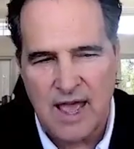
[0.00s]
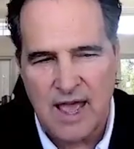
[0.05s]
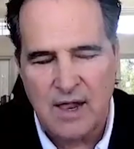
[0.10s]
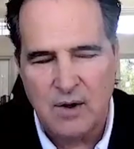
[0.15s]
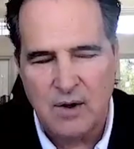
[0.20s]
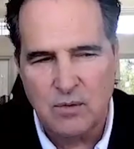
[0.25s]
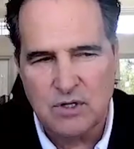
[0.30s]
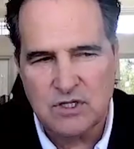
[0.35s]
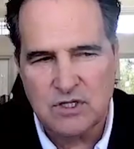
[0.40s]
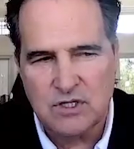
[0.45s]

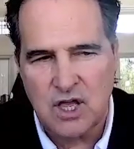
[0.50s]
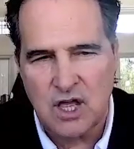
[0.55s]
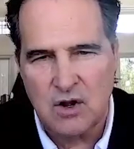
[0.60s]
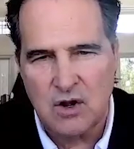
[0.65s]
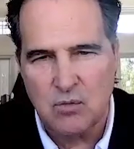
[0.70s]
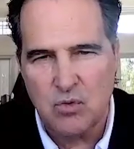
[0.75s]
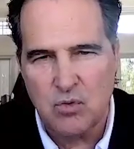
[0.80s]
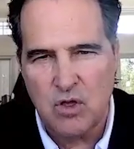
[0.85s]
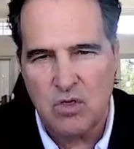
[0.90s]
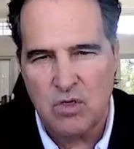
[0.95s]
And so
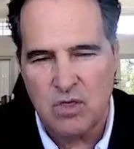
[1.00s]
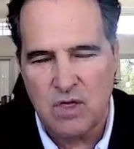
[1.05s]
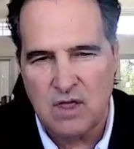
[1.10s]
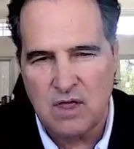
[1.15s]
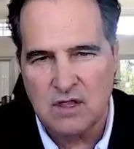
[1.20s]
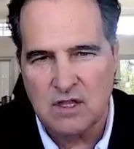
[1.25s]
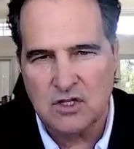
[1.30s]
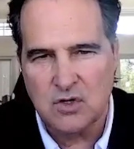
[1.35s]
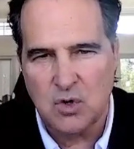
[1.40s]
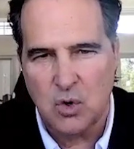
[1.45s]
calories, you got to
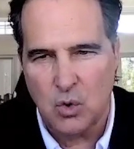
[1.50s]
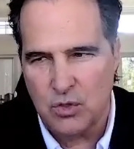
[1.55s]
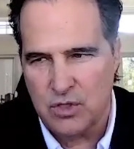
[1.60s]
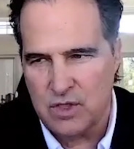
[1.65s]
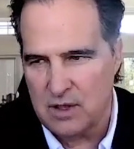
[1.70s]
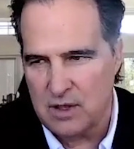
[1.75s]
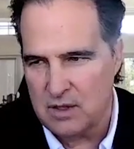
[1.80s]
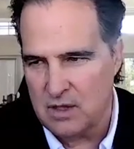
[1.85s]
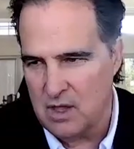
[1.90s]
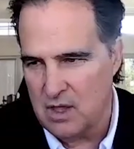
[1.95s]
rethink this
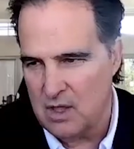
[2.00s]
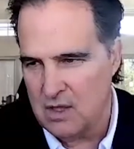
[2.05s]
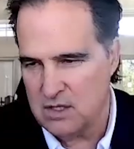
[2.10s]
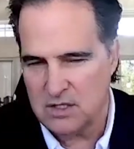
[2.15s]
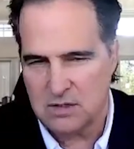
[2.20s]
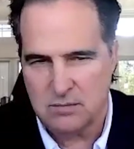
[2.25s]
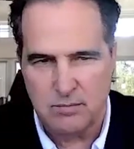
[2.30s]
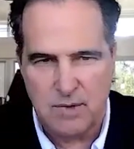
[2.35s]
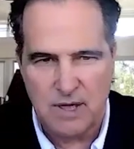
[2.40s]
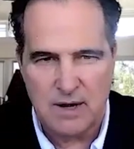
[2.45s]
whole thing,
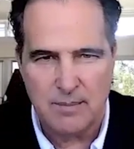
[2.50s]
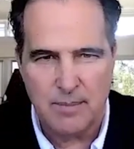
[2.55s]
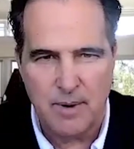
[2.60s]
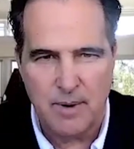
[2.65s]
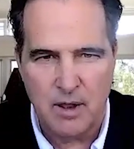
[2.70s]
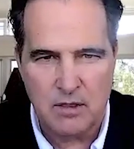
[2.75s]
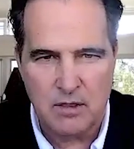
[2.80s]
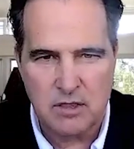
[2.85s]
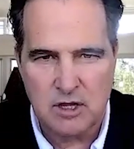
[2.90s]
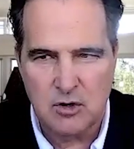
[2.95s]
this
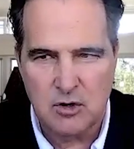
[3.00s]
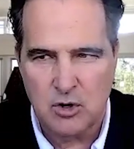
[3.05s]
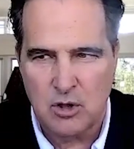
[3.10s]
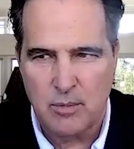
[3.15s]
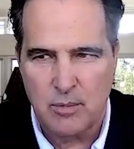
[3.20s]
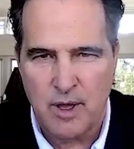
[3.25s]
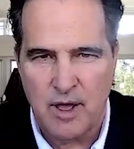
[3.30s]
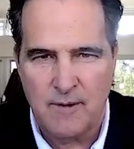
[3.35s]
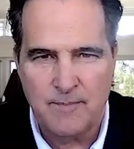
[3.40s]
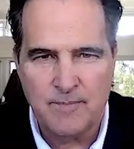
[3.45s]
metabolic theory
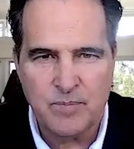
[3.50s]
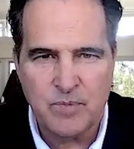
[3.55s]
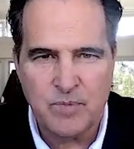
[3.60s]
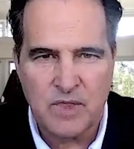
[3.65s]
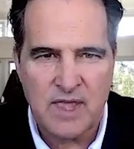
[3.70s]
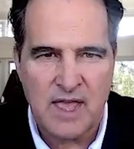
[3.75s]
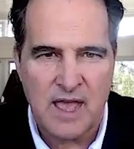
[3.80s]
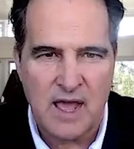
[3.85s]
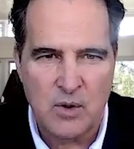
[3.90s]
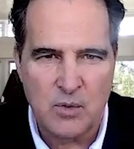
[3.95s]
about
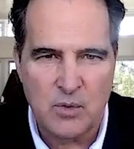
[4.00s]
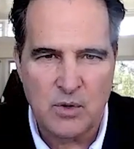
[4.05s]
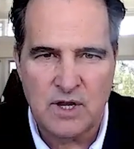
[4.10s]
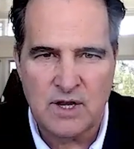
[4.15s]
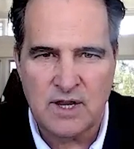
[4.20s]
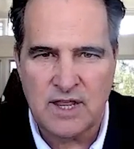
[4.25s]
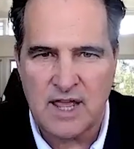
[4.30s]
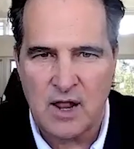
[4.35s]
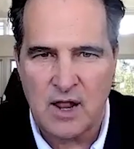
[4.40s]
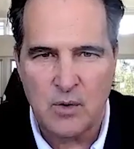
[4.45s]
calorie
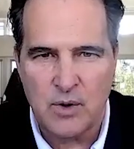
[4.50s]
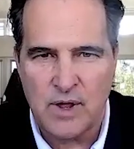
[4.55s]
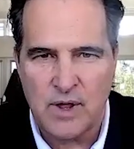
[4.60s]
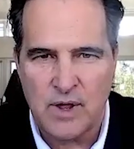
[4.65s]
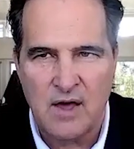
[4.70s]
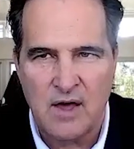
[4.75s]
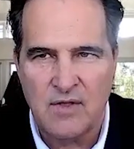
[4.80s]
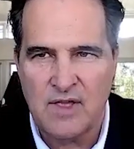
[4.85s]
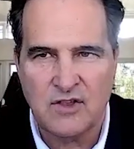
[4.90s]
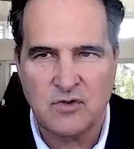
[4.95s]
in, calorie
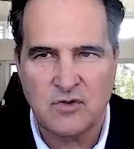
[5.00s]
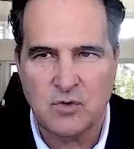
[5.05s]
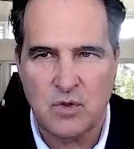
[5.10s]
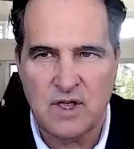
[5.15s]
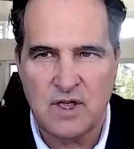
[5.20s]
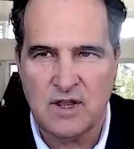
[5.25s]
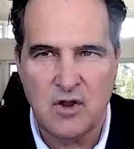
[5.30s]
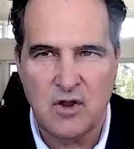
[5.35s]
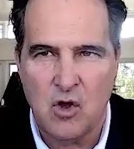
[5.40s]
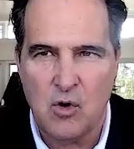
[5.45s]
out, that sort of thing.